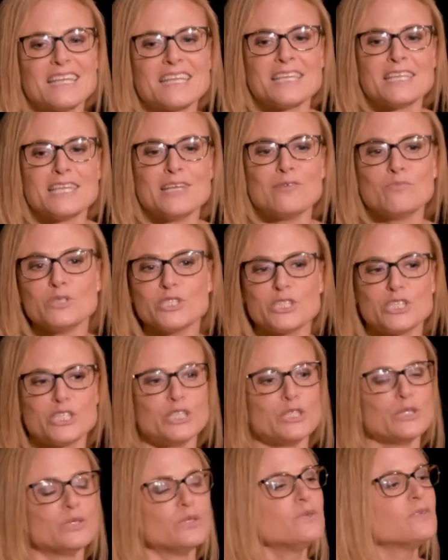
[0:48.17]
Number
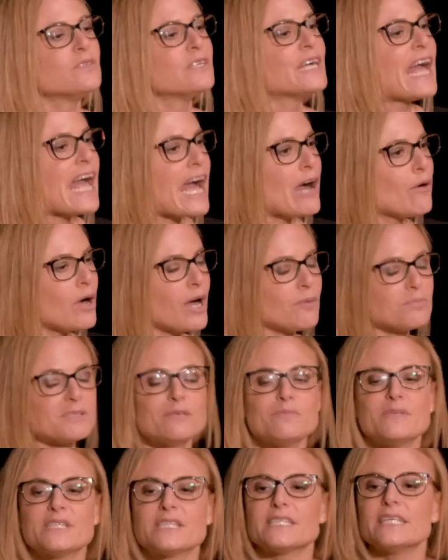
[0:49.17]
two, how
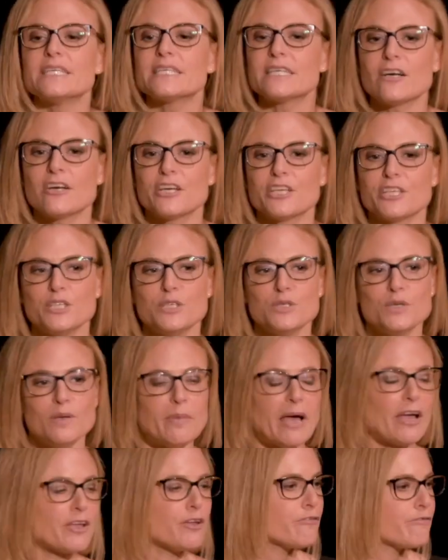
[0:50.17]
optimistic are you
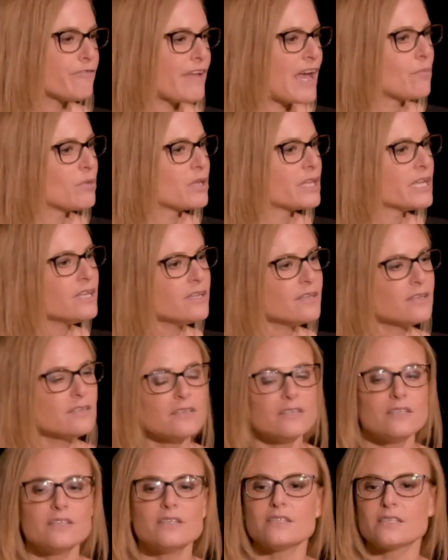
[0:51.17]
about your family?
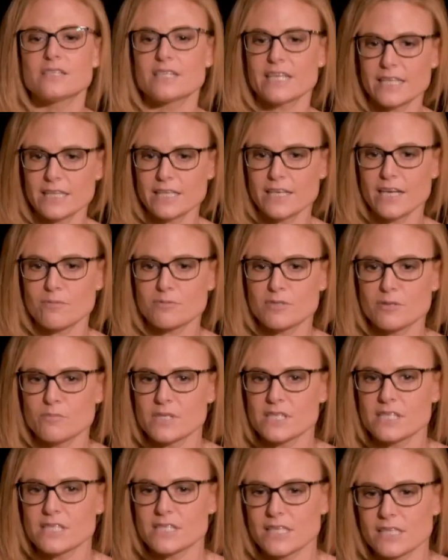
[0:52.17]
Slightly
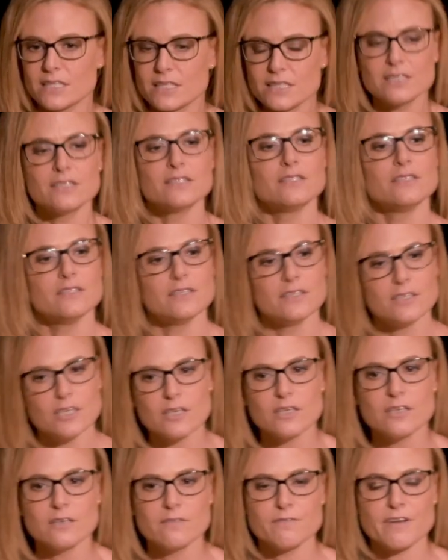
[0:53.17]
optimistic,
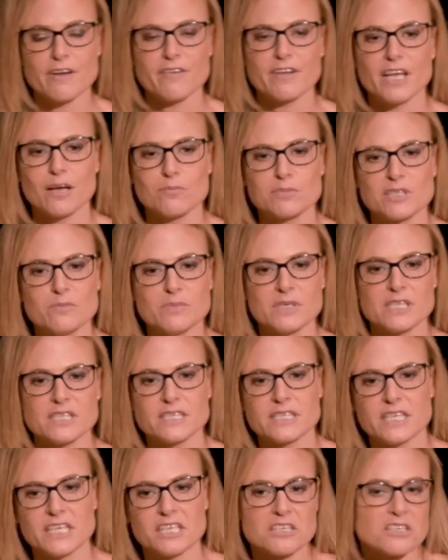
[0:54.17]
very
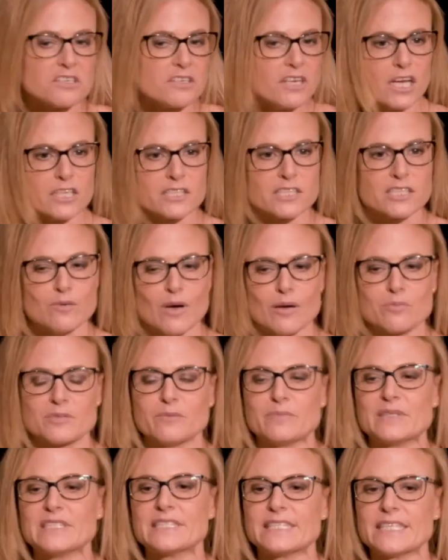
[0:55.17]
optimistic, not so
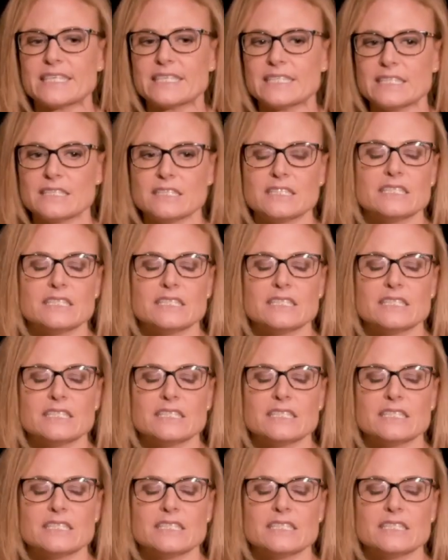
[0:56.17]
optimistic.